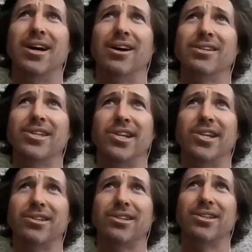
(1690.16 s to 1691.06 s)
Yeah, he
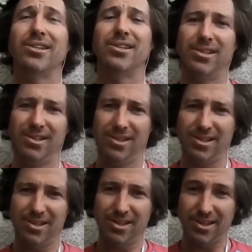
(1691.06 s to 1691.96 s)
was also
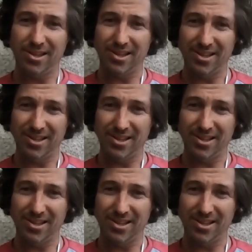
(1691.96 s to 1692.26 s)
he was one of